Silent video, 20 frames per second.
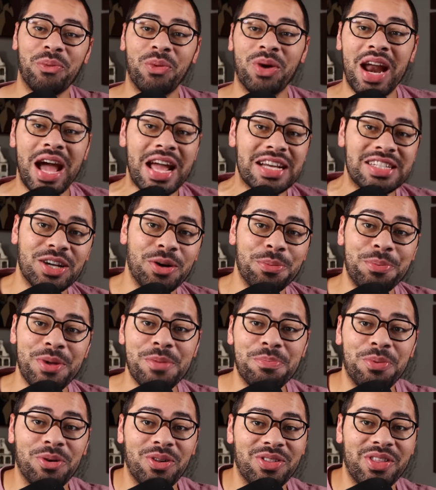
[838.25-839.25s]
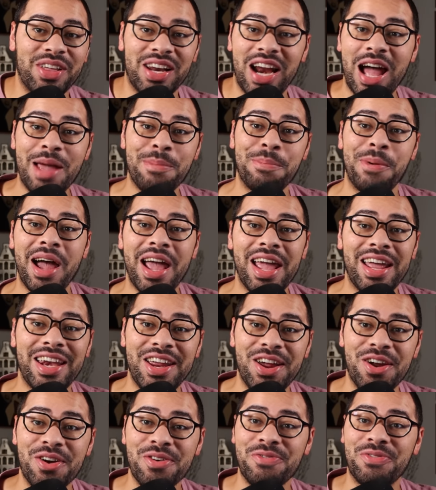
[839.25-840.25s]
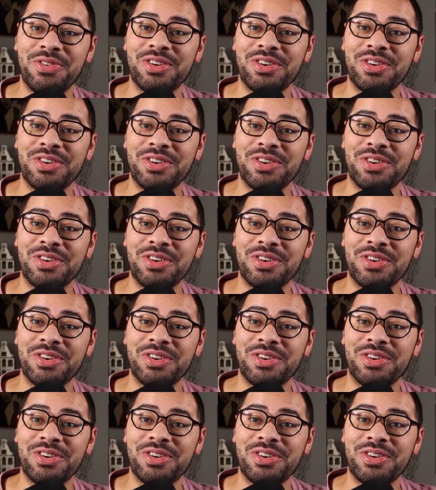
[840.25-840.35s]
When I tell people that I pioneered